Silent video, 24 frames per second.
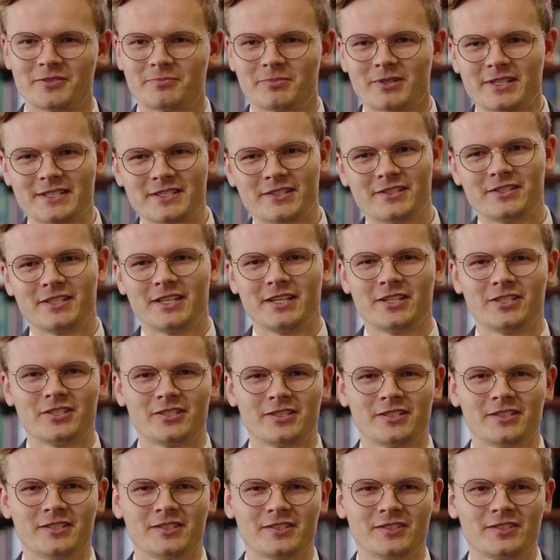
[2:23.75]

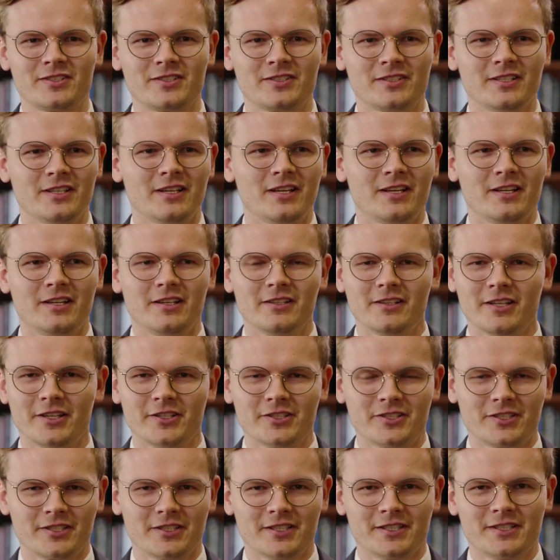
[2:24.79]
presentations,
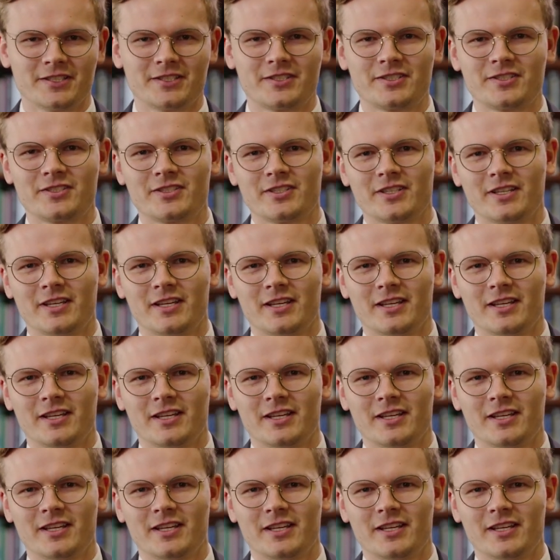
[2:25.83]
lunches,